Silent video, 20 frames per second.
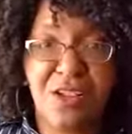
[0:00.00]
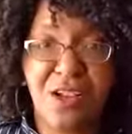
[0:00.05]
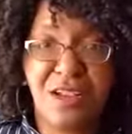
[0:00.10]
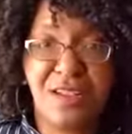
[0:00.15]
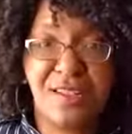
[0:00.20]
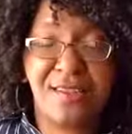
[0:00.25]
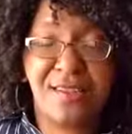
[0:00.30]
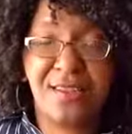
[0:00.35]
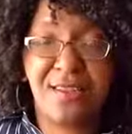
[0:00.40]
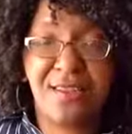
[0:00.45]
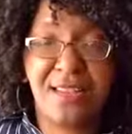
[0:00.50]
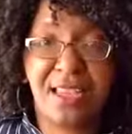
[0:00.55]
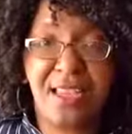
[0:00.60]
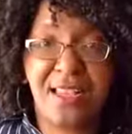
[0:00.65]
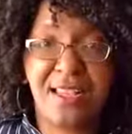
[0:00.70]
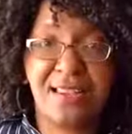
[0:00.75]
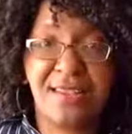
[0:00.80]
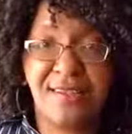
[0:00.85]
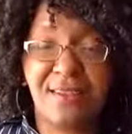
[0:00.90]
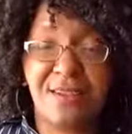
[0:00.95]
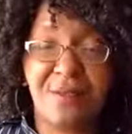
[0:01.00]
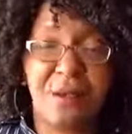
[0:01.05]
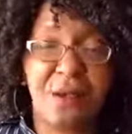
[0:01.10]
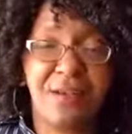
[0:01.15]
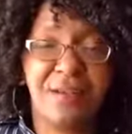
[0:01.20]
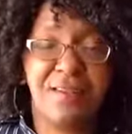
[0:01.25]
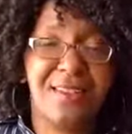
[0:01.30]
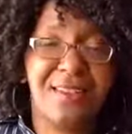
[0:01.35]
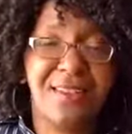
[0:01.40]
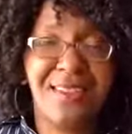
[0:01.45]
are instantaneously
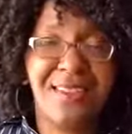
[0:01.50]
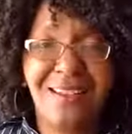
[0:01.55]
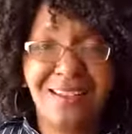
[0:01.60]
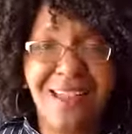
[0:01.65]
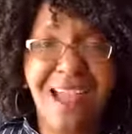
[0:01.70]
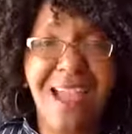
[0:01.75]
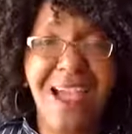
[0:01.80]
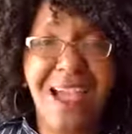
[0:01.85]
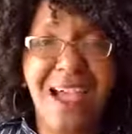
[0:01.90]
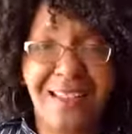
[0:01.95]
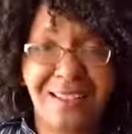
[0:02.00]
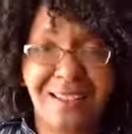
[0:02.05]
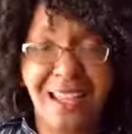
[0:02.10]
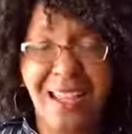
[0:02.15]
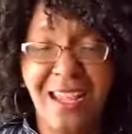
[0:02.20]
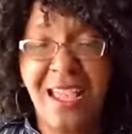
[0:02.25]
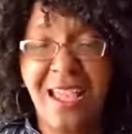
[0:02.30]
posted, they're not.